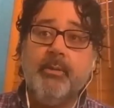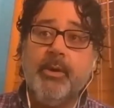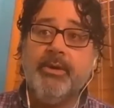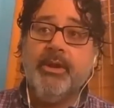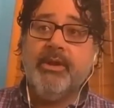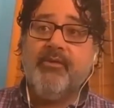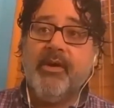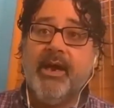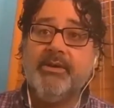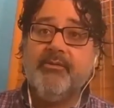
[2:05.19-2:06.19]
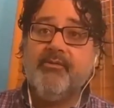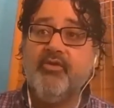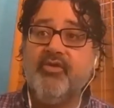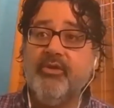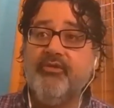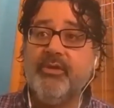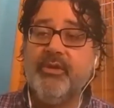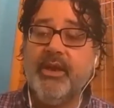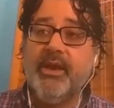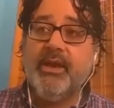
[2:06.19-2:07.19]
When they've had a few
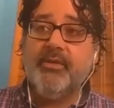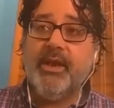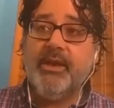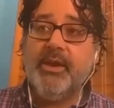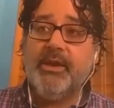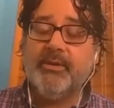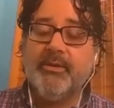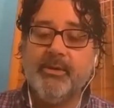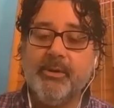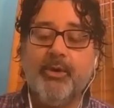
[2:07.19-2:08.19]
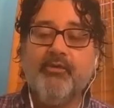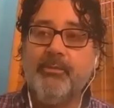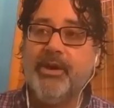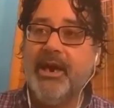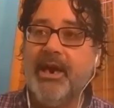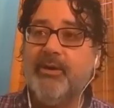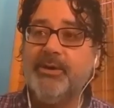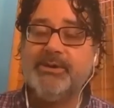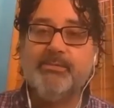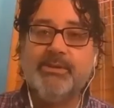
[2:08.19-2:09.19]
children, they can learn from their
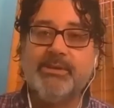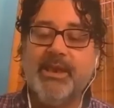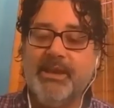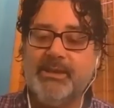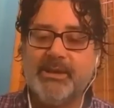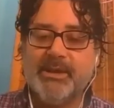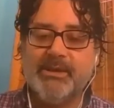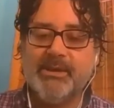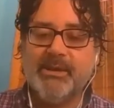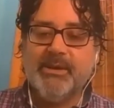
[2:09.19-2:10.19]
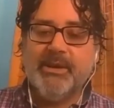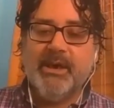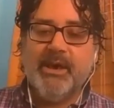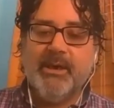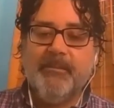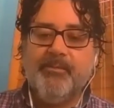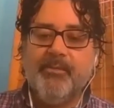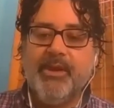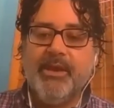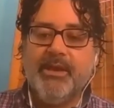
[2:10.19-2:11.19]
errors and mistakes, and
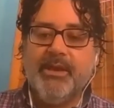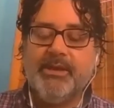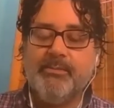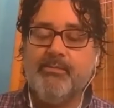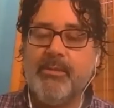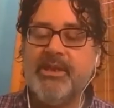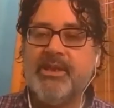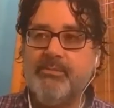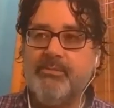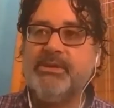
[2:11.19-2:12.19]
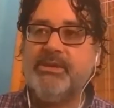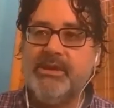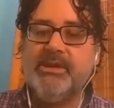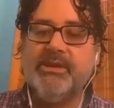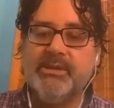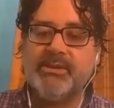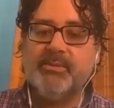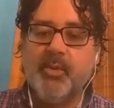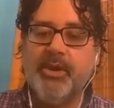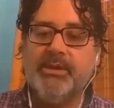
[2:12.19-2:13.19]
it can be seen in
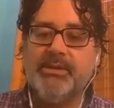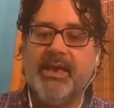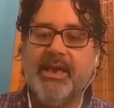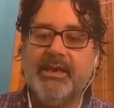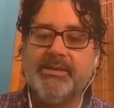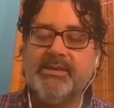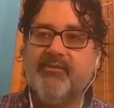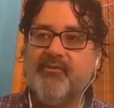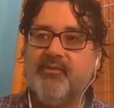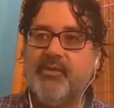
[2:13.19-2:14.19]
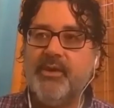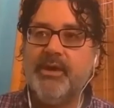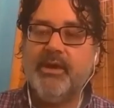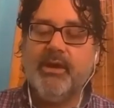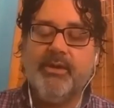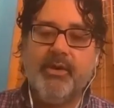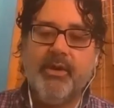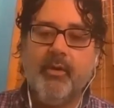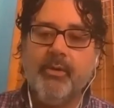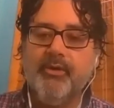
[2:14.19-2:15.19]
some ways as if
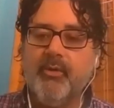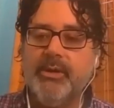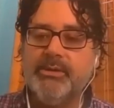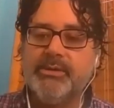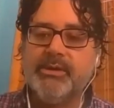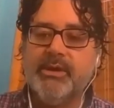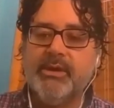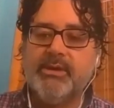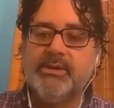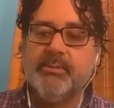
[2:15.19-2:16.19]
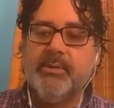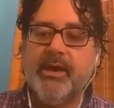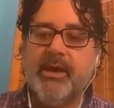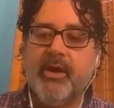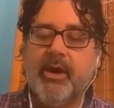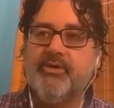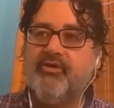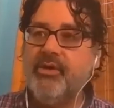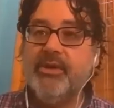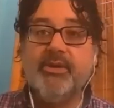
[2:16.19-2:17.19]
the older ones somehow aren't
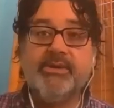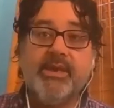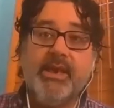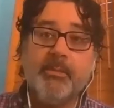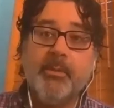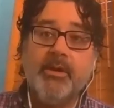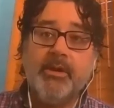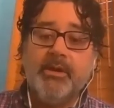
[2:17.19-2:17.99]
treated the same.